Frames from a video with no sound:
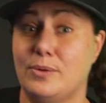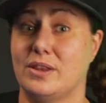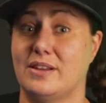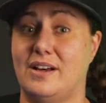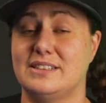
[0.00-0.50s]

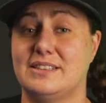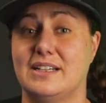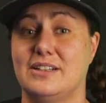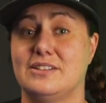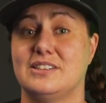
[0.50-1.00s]
with Lot
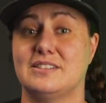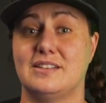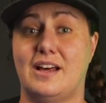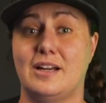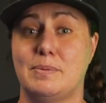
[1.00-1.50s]
Tigers is a
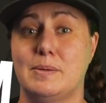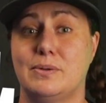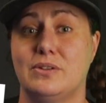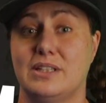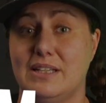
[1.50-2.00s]
lot of
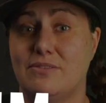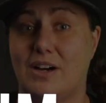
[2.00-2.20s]
people leave